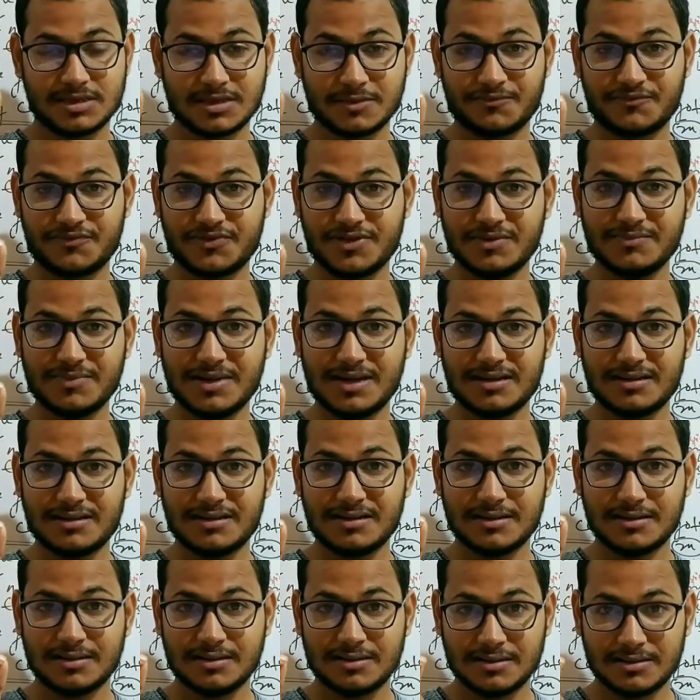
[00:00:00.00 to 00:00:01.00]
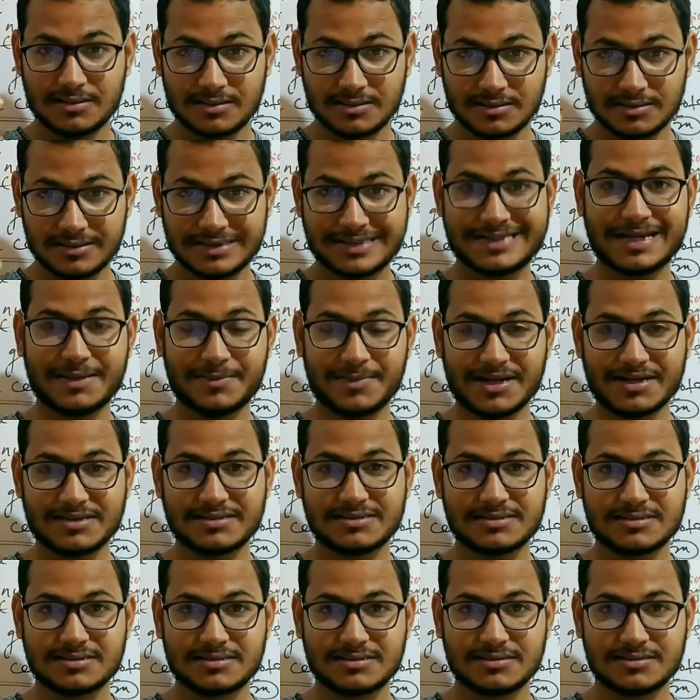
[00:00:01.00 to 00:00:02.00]
female
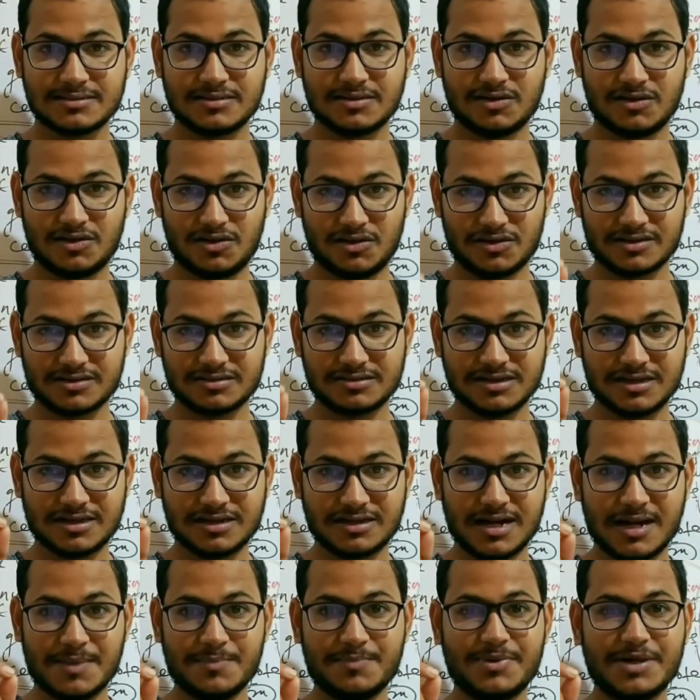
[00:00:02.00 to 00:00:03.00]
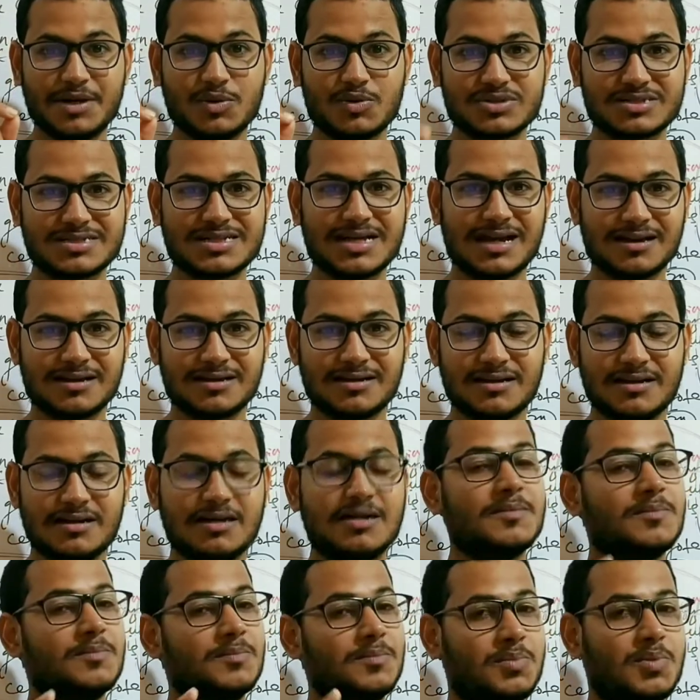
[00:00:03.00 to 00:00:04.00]
gamete or the embryo sac
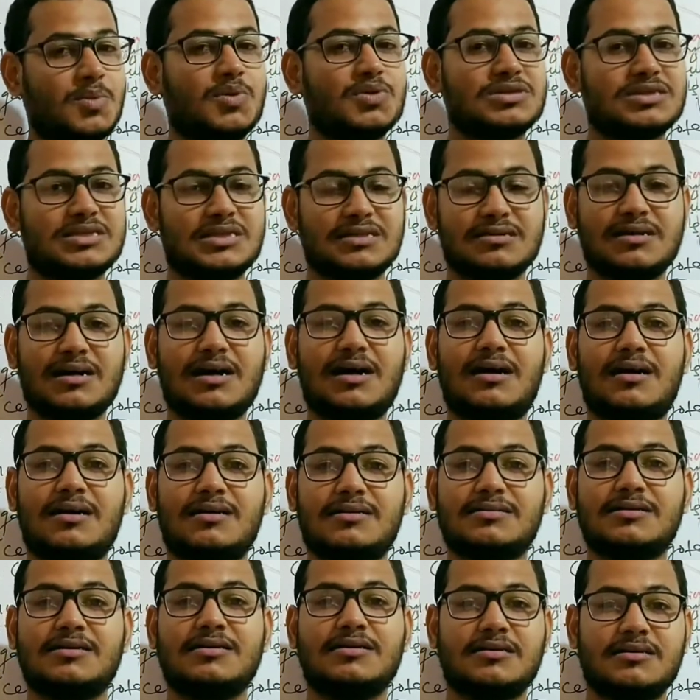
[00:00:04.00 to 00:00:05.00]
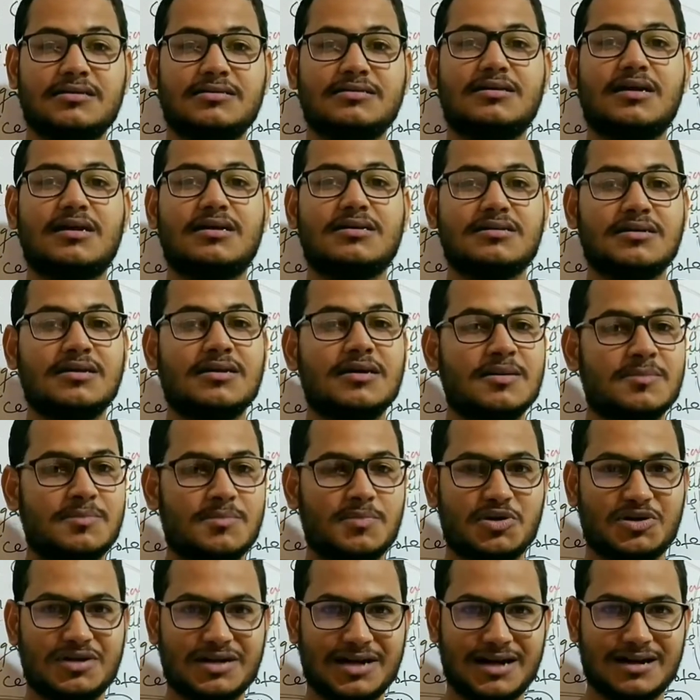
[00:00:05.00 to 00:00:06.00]
both are
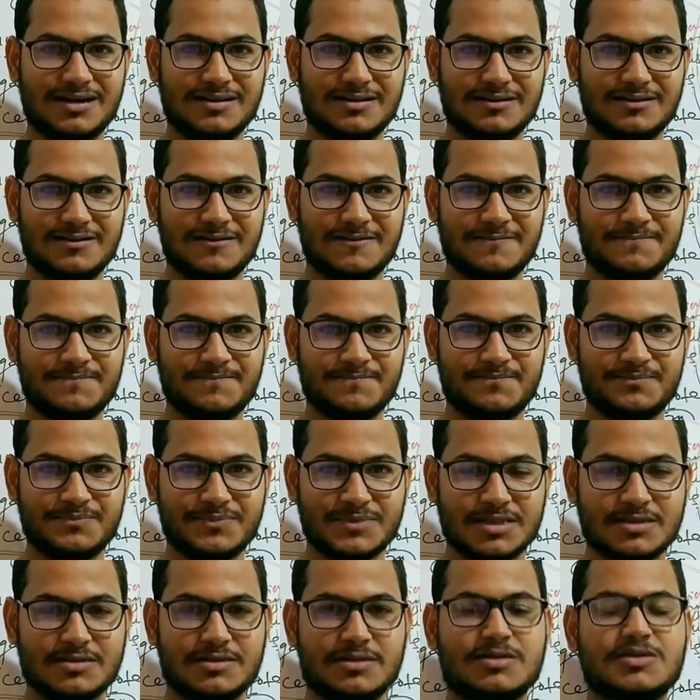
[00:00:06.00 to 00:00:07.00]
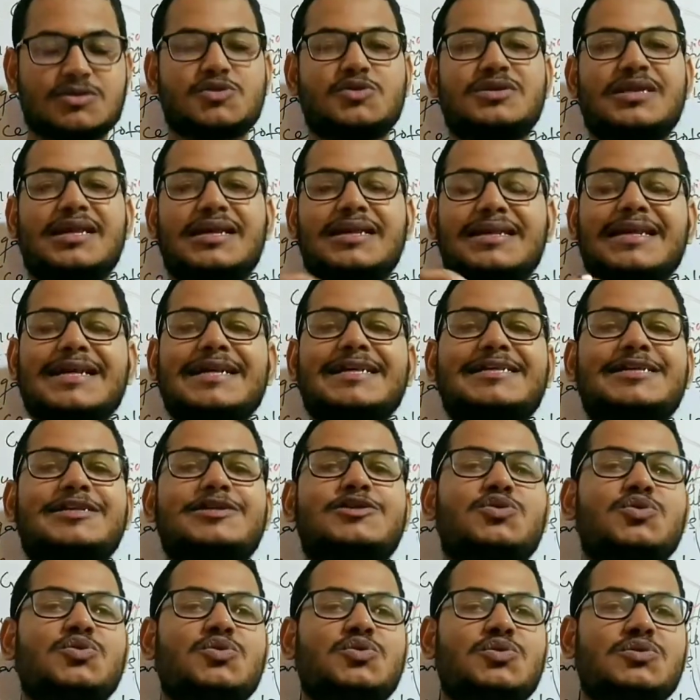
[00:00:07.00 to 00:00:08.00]
non-motile. So they need
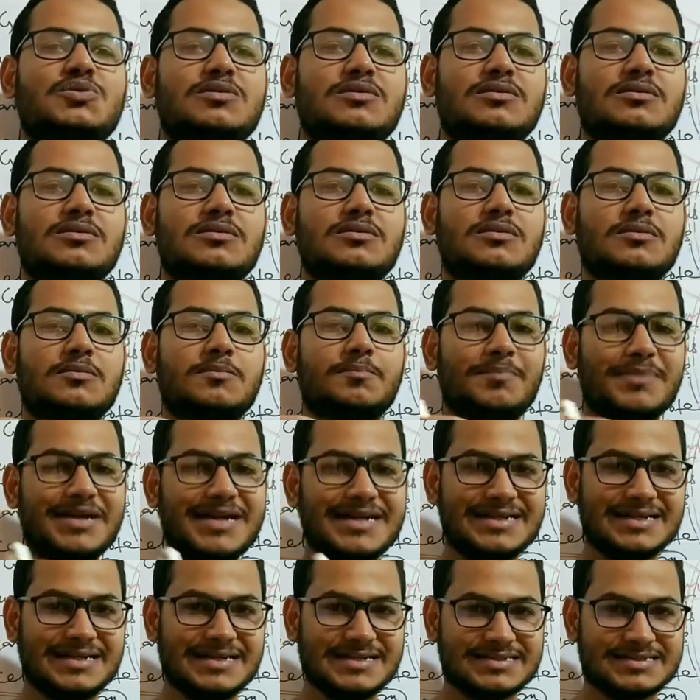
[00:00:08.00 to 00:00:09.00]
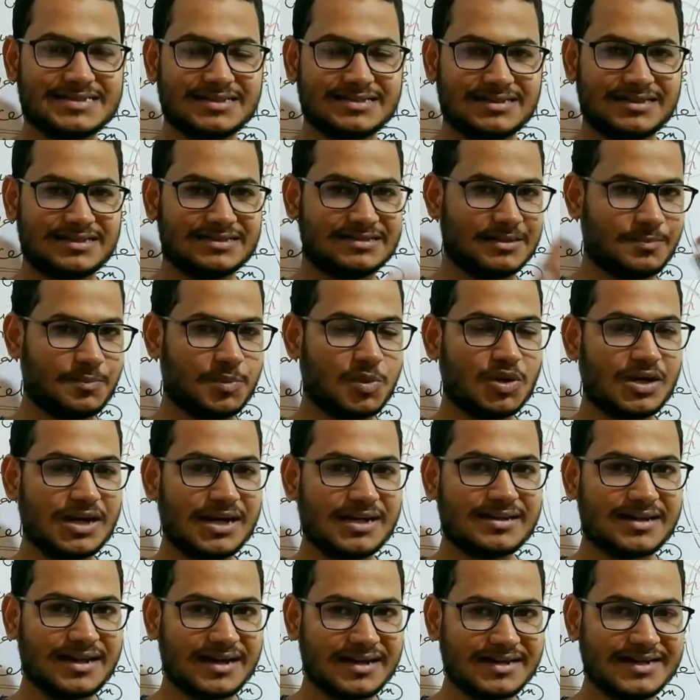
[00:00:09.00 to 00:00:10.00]
to meet each other. The pollen
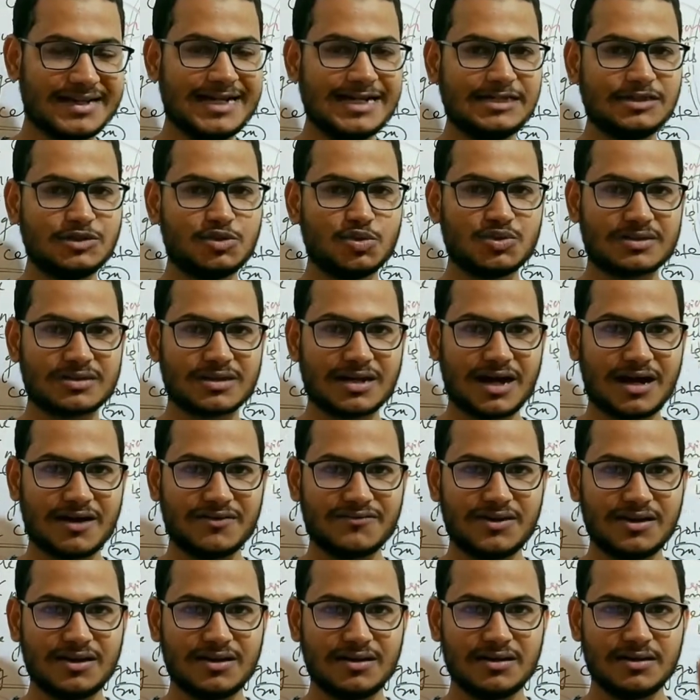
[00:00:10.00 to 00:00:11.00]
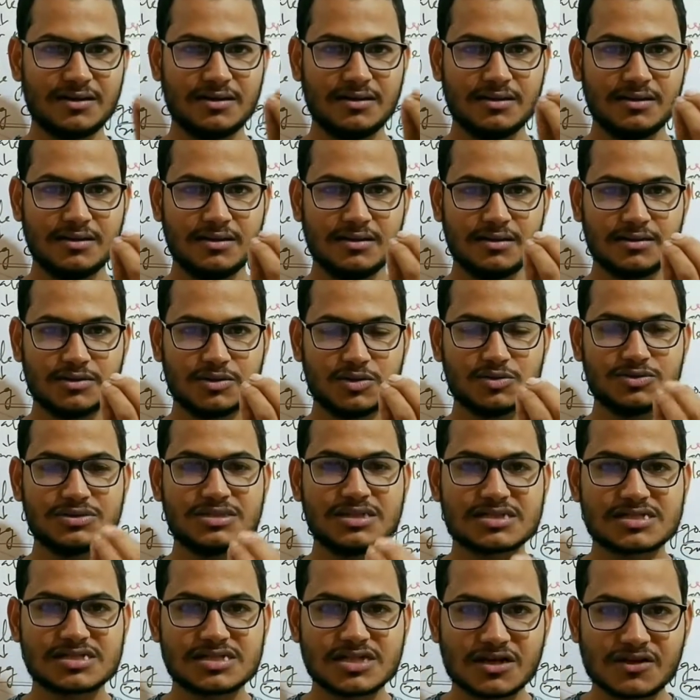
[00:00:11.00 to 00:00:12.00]
grain need to travel to the
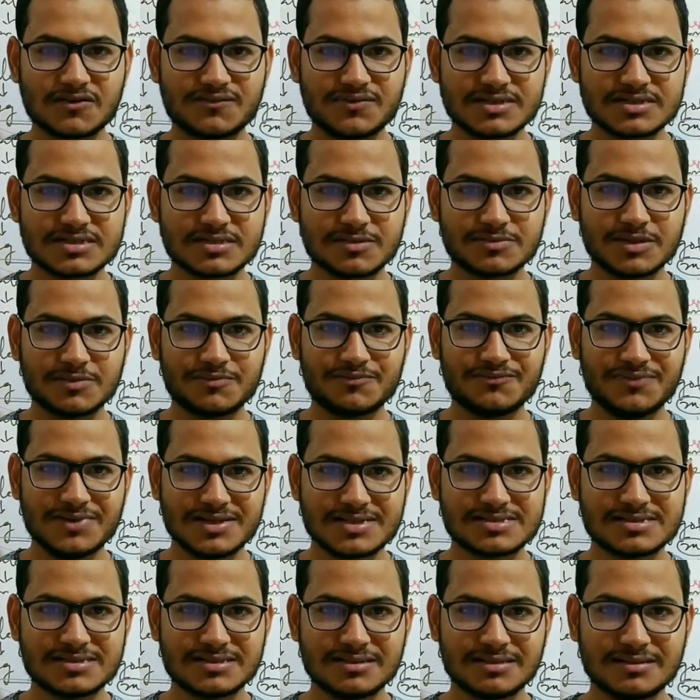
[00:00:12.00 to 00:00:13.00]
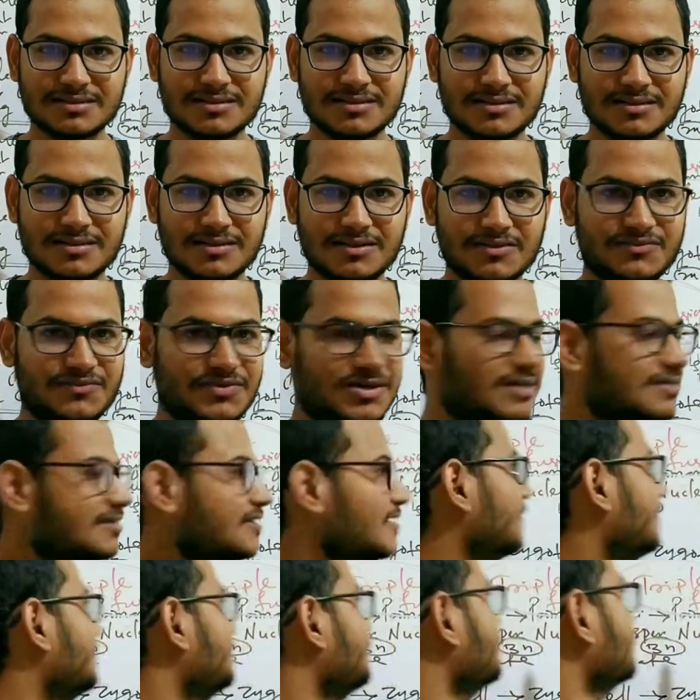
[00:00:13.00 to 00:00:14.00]
surface of the pistil for
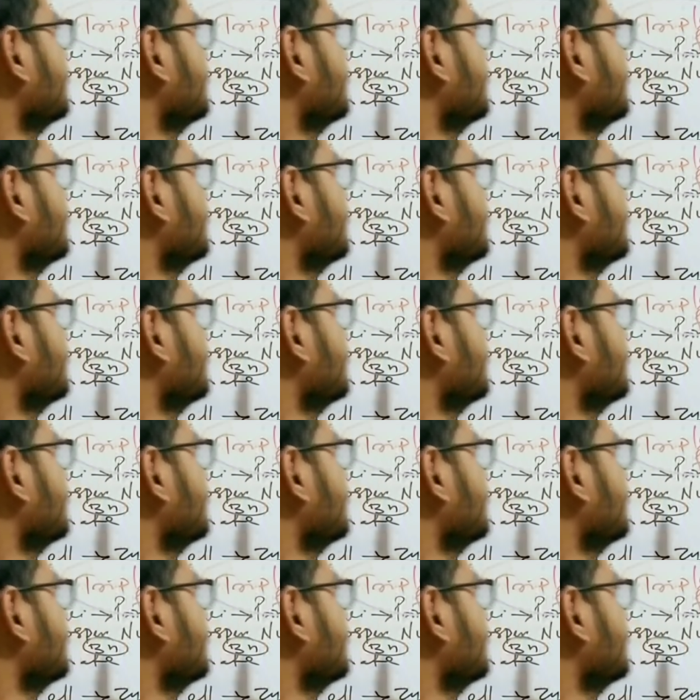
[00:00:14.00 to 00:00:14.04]
the